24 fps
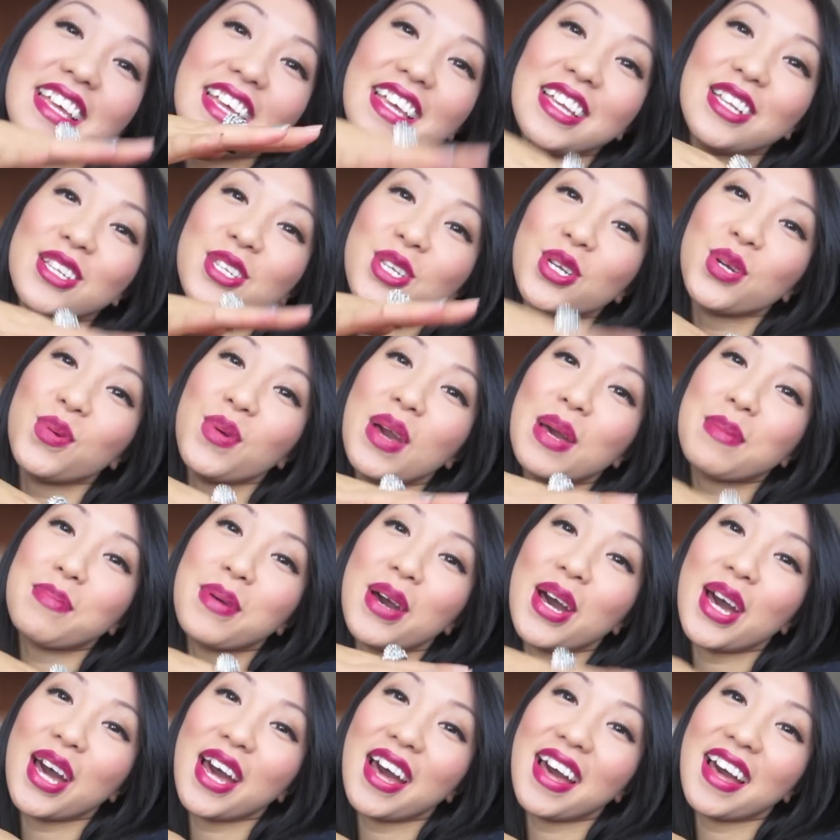interweb
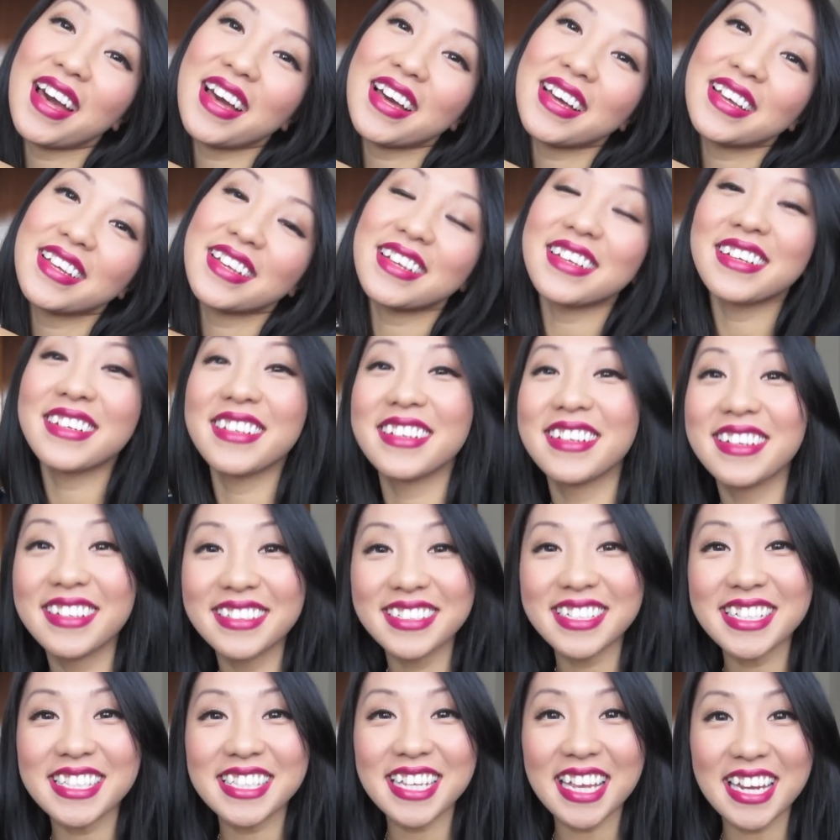hug.
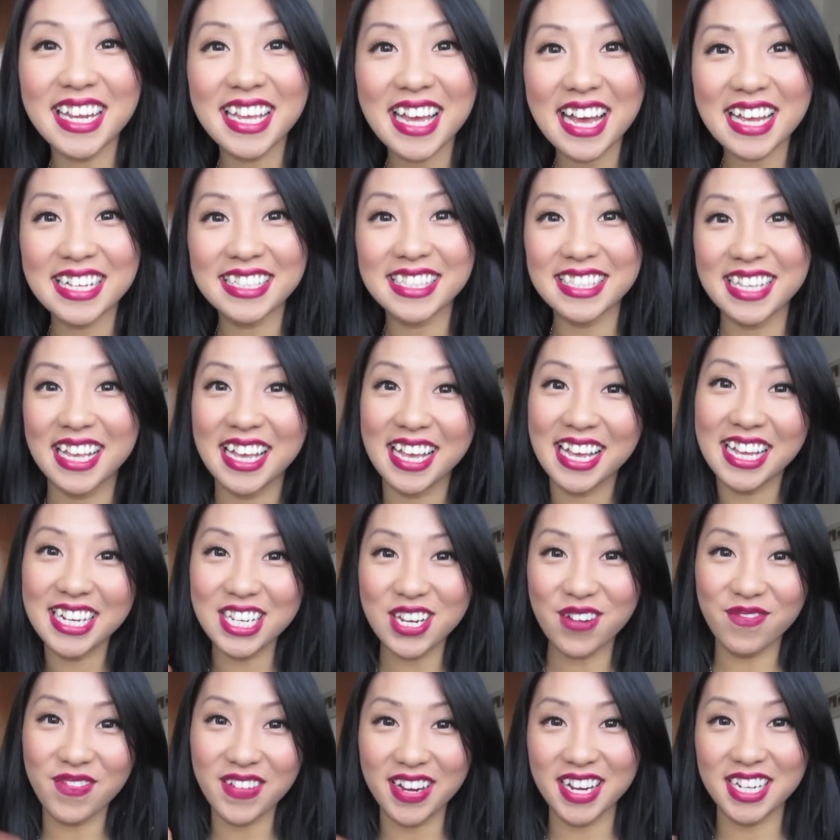Just kidding, guys.
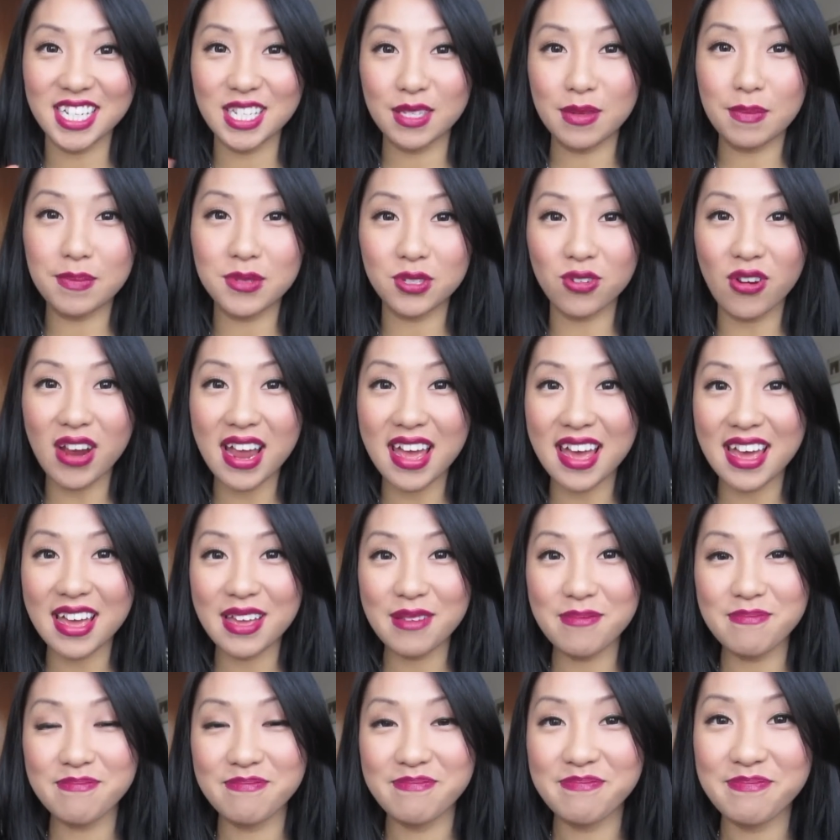Don't forget to
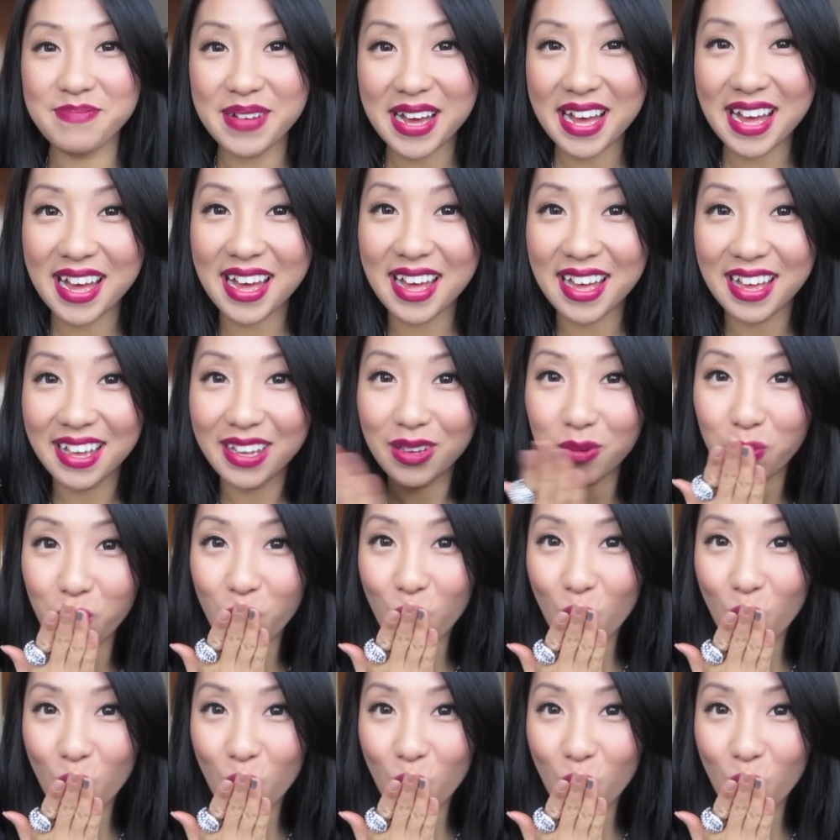subscribe. Bye.